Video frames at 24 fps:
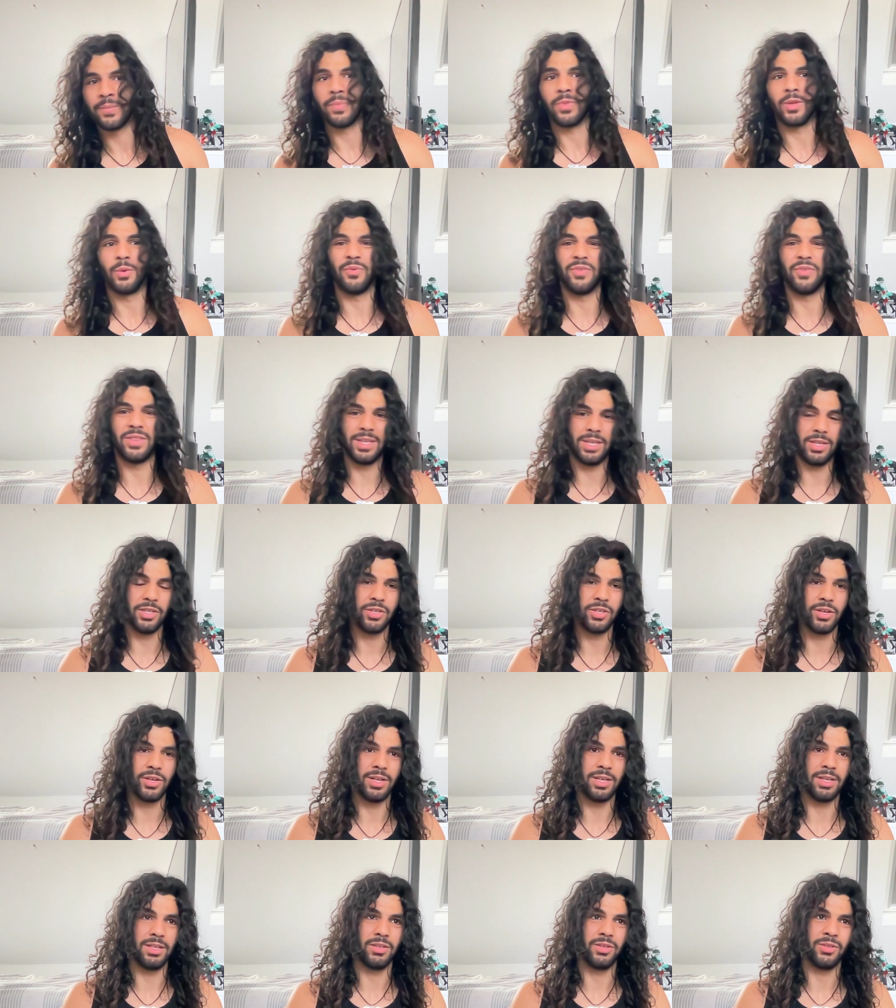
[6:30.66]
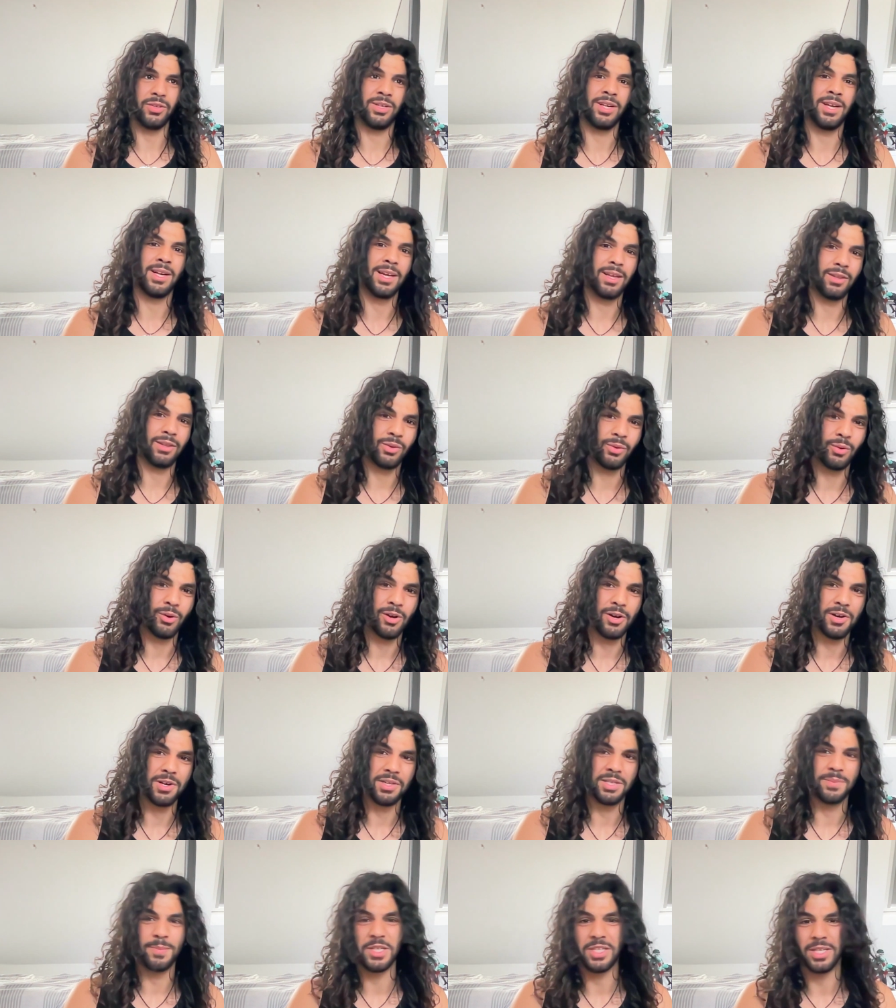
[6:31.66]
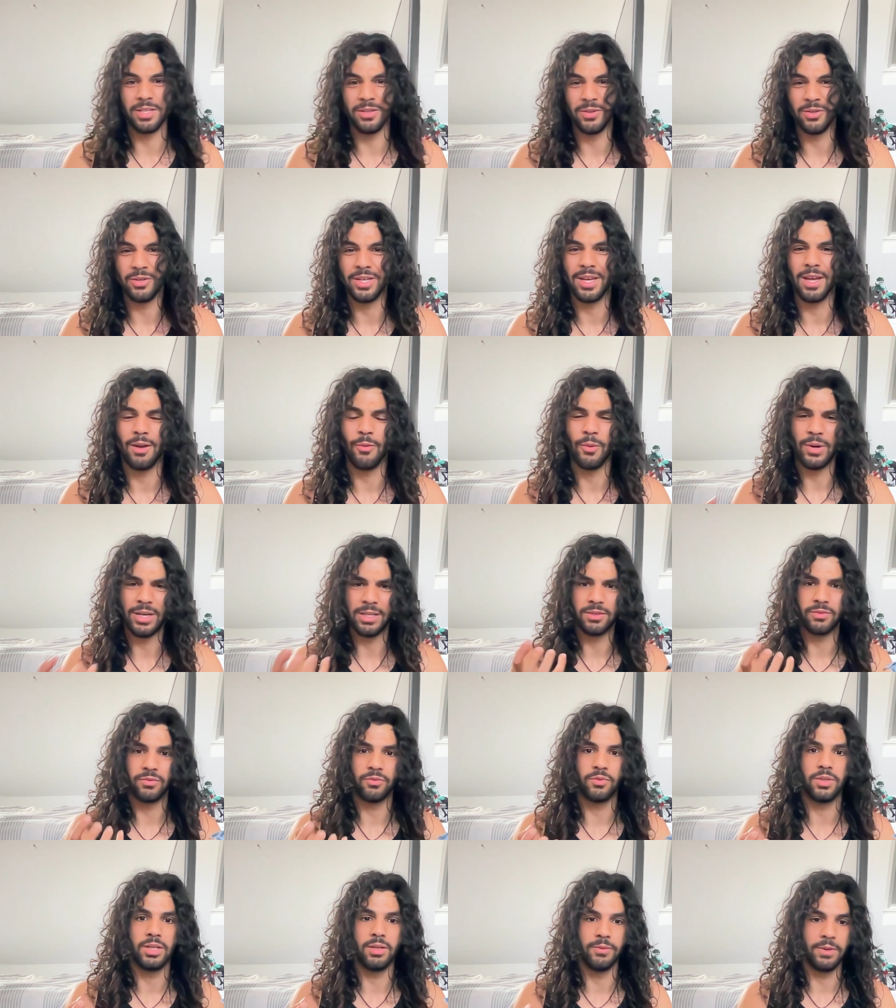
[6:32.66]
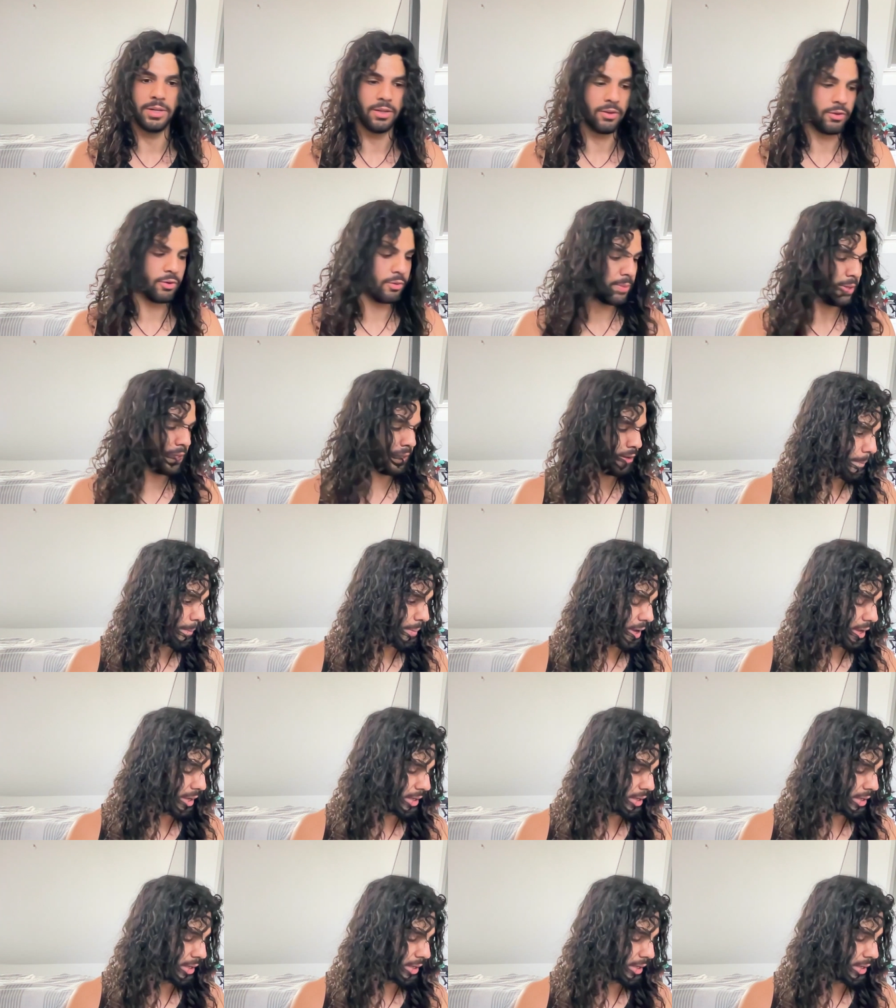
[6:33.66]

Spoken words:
with a t-shirt, you're gonna get too hot, especially in the UK when it's really, really humid. But